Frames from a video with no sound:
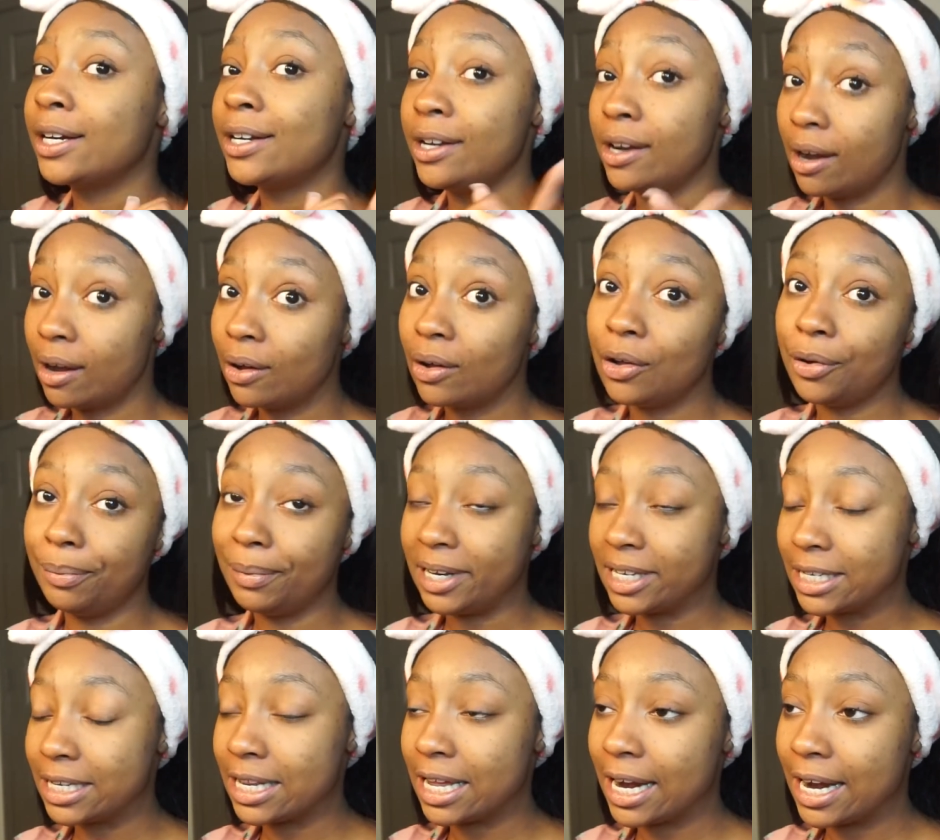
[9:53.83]
Y'all hold me
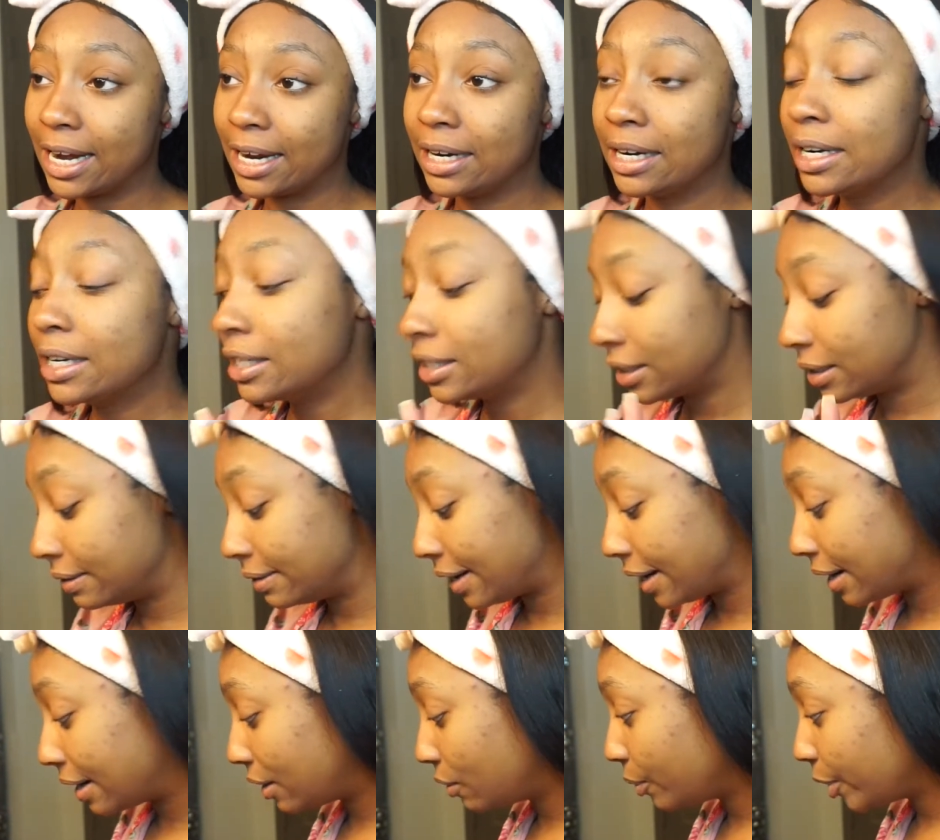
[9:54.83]
to that. So
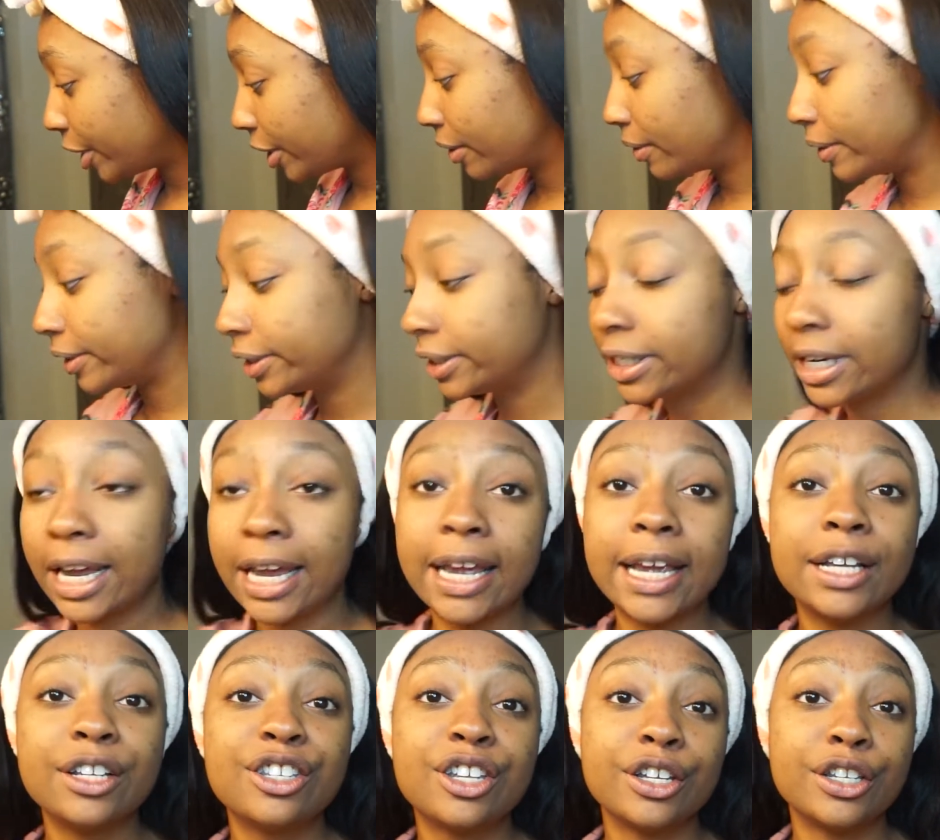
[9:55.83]
now we are going to get
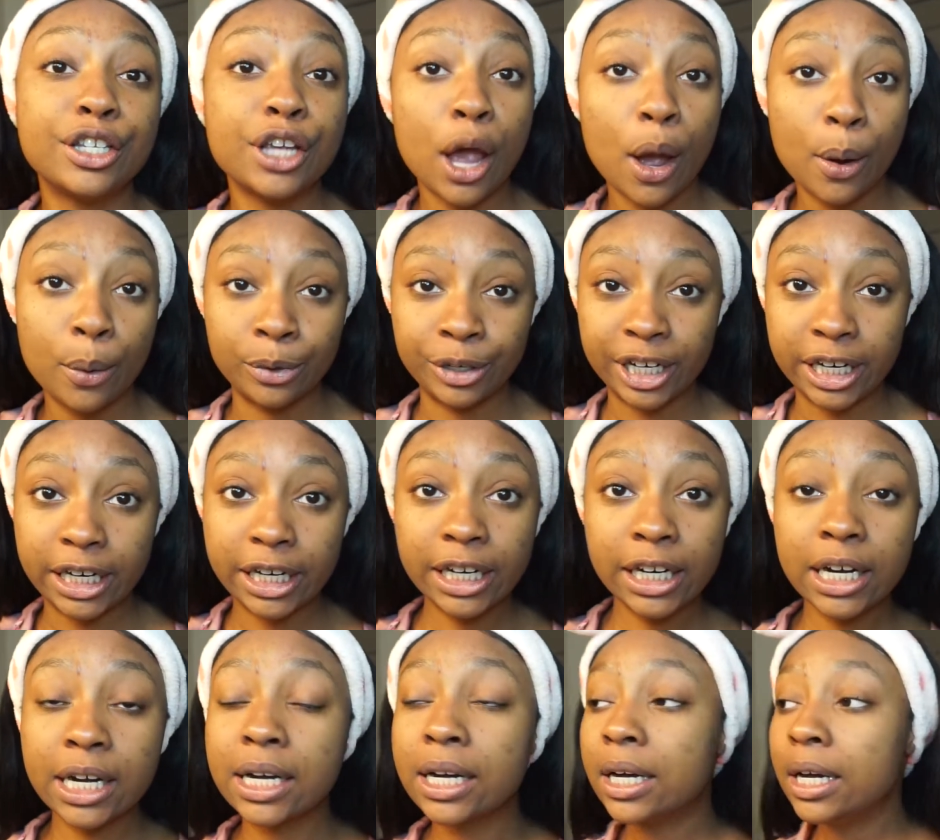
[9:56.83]
into
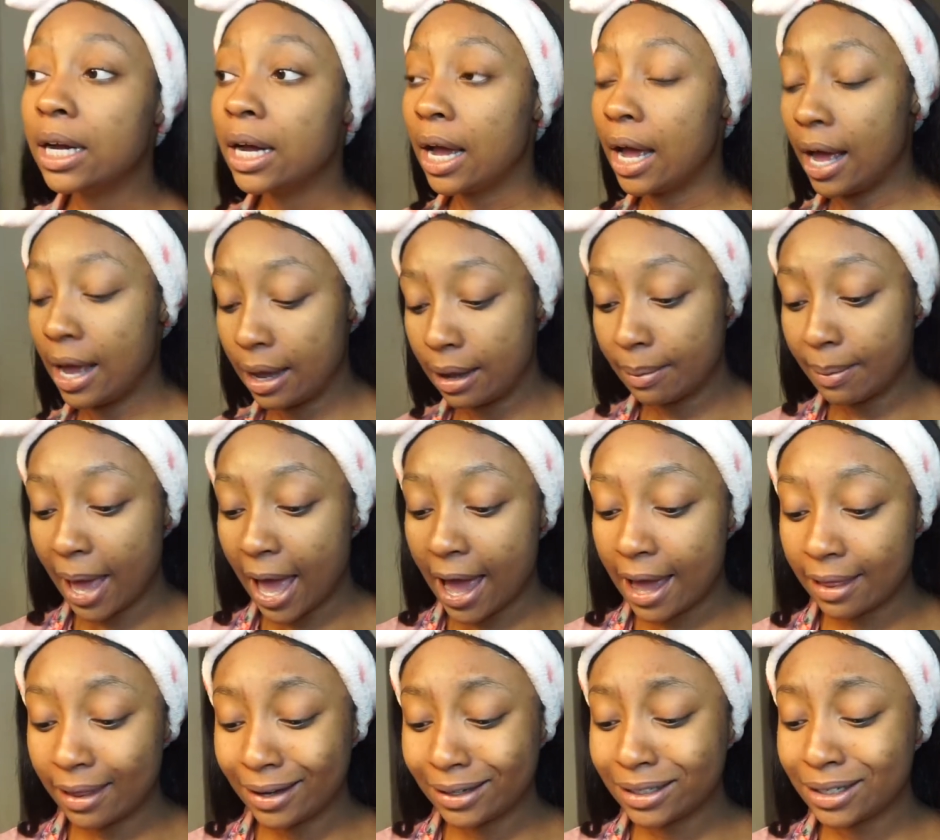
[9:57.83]
toning.
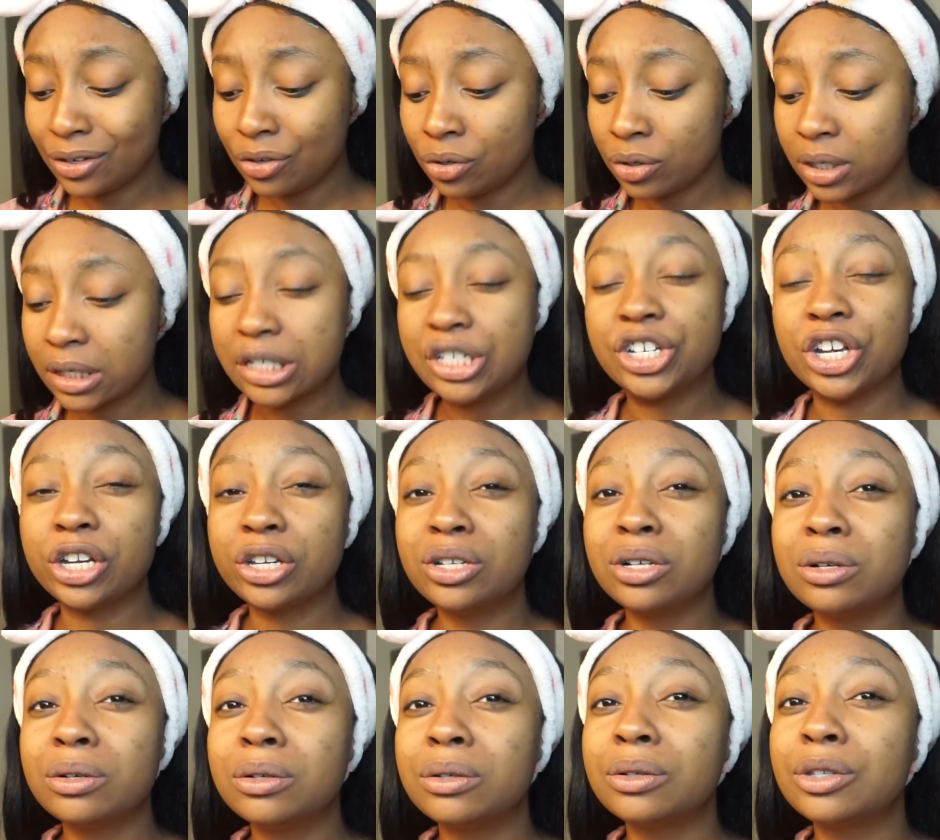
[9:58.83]
I like to use the
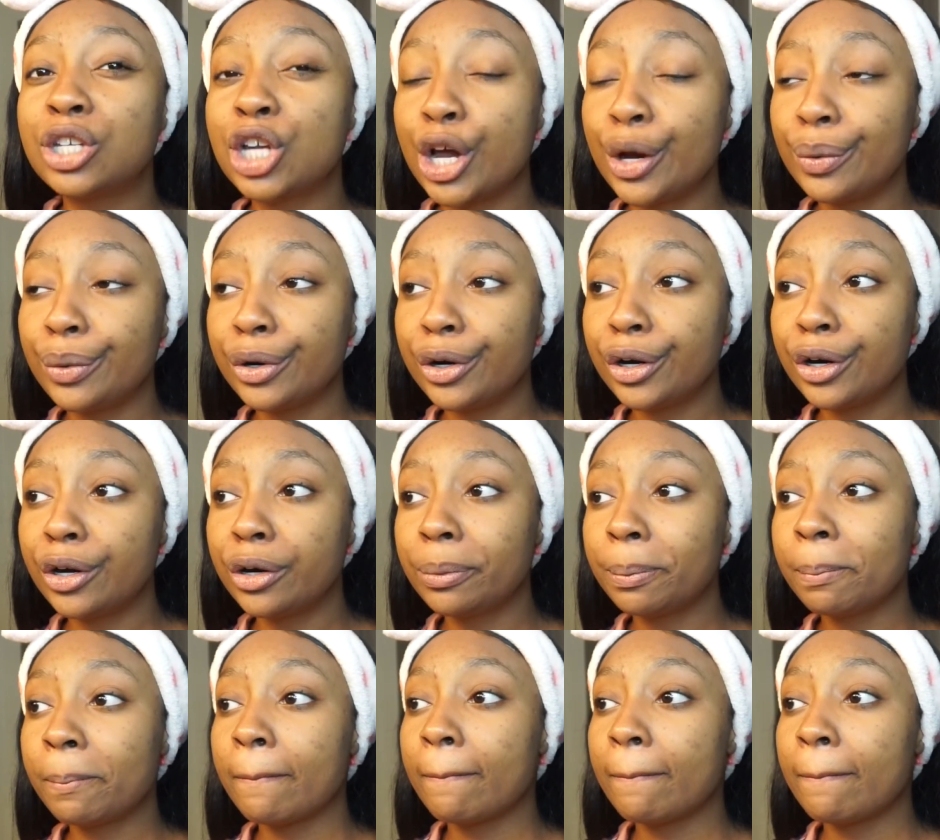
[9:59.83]
gentle toner.